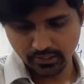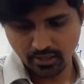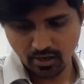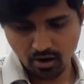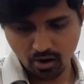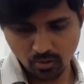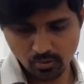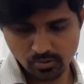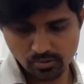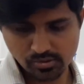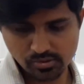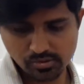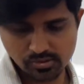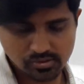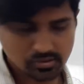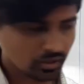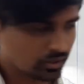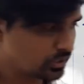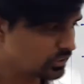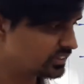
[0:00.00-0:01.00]
Now how to
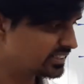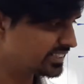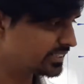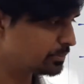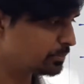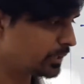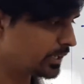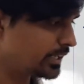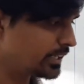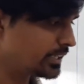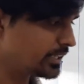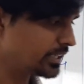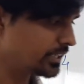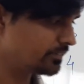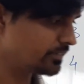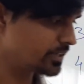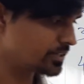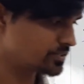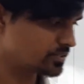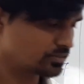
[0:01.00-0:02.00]
solve it by
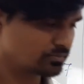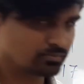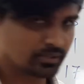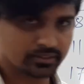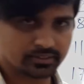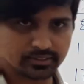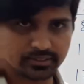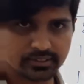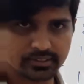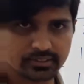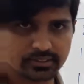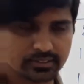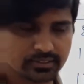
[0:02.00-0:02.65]
deviation method?